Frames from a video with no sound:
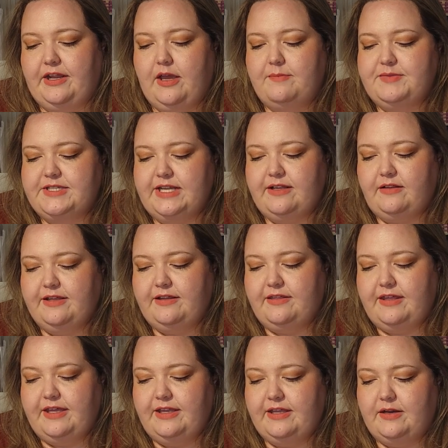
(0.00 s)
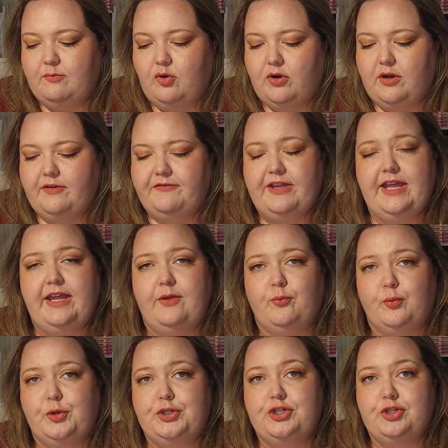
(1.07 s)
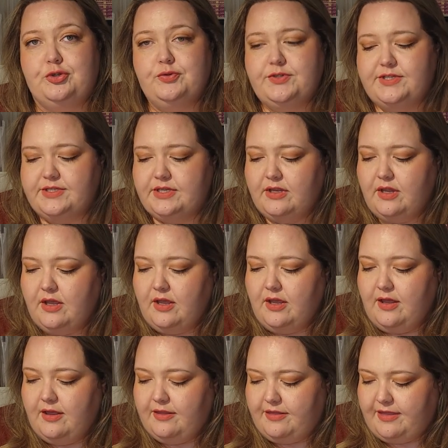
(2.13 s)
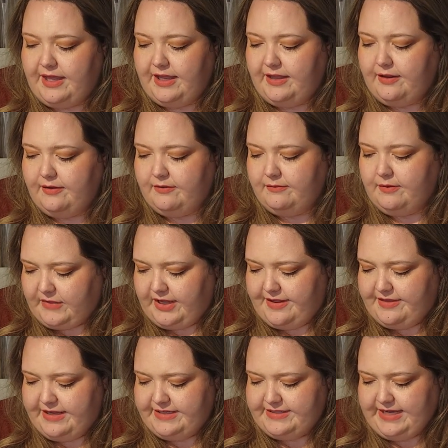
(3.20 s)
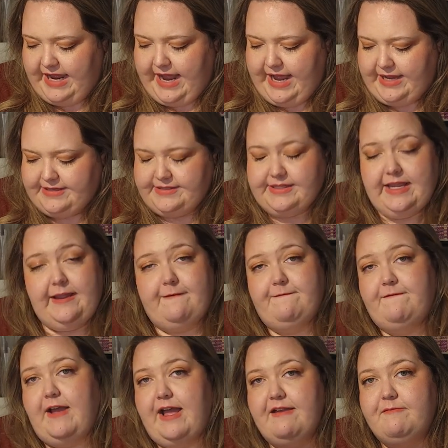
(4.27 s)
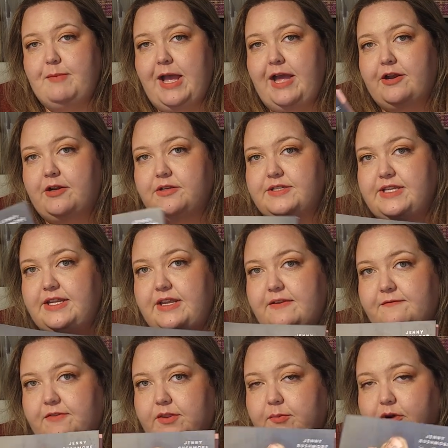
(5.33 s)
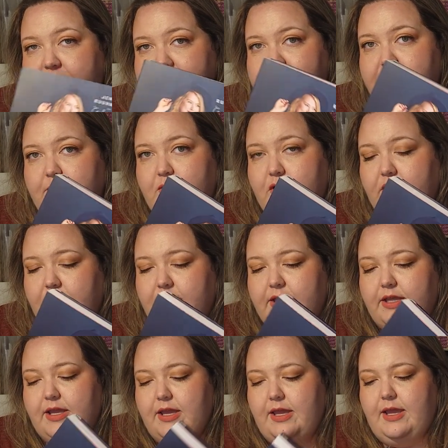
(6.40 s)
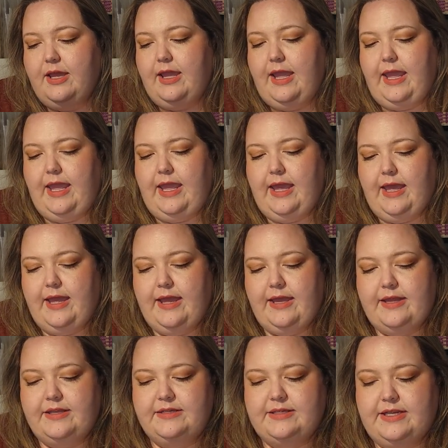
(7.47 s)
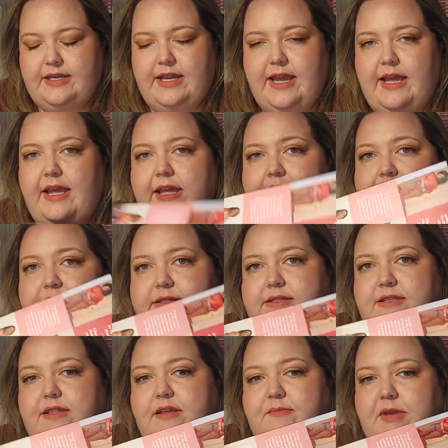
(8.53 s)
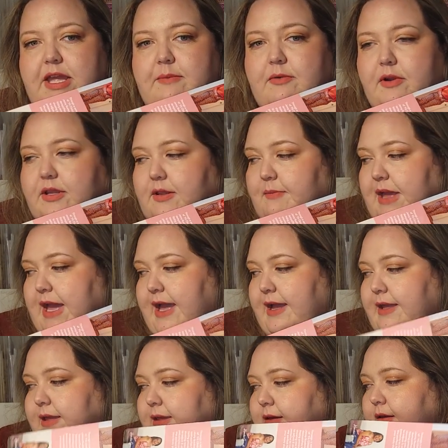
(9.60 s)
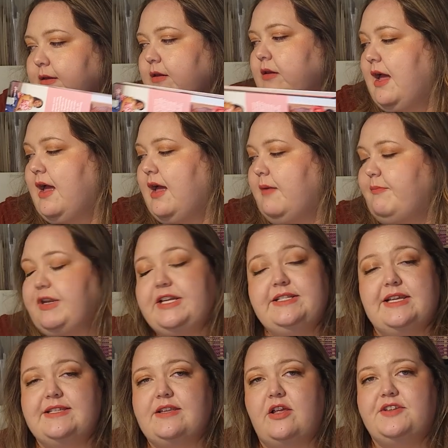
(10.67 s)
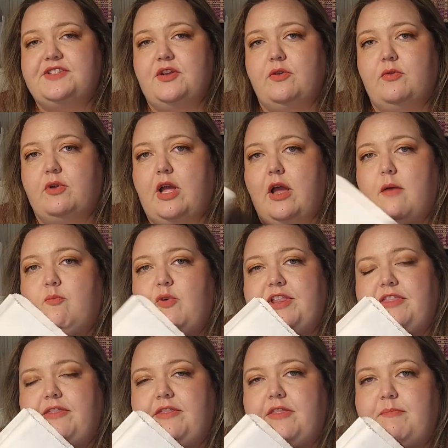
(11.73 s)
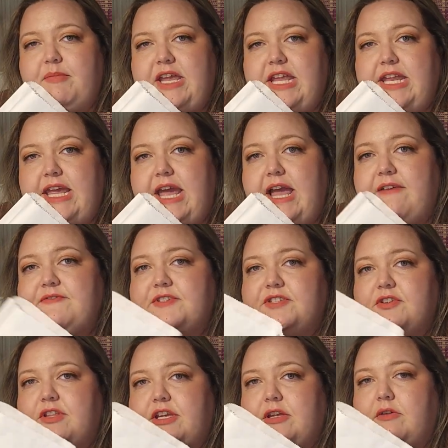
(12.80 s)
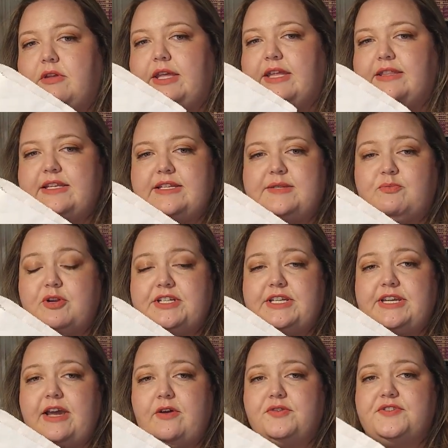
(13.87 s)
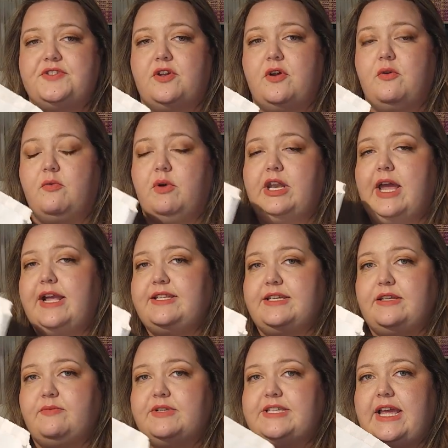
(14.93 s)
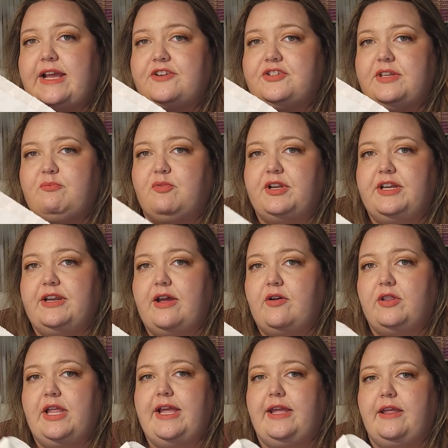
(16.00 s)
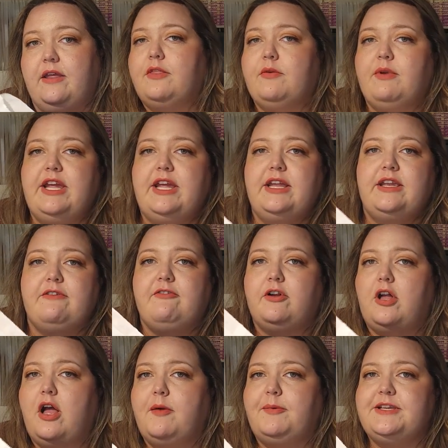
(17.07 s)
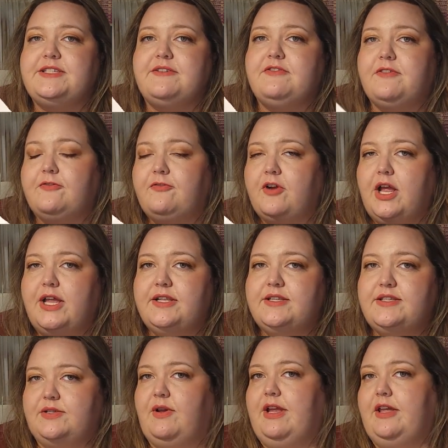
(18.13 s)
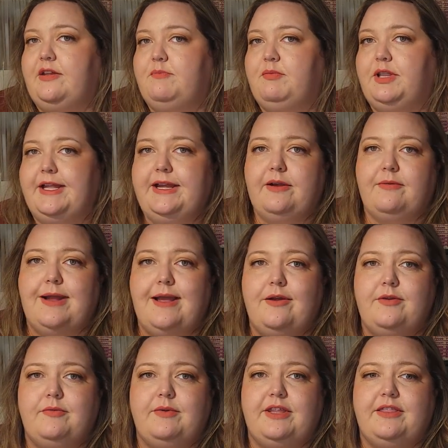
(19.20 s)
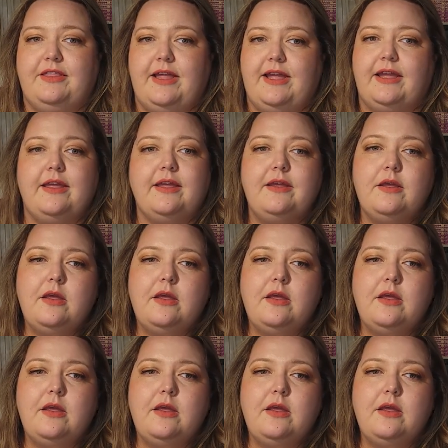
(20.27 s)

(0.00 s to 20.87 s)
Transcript: upcycling thing and a more of a reduce thing. This has like five patterns in it for the price of the book and it has the paper in the back uh, but it does also come with the PDFs so that you can get these printed out. So what I did was I actually printed out like three different copies of the front so I could play around with like